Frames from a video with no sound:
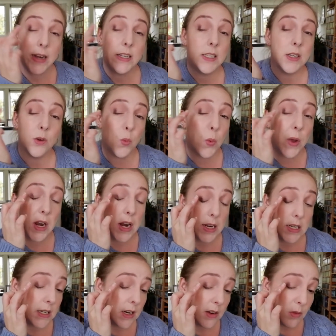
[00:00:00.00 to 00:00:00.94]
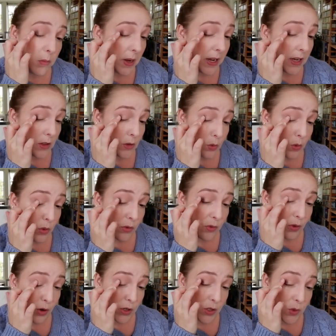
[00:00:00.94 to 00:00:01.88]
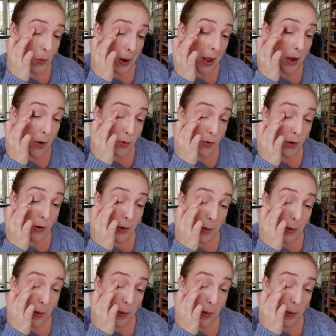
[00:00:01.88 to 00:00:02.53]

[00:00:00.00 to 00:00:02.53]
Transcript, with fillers: I didn't win, I didn't even make it through the first round.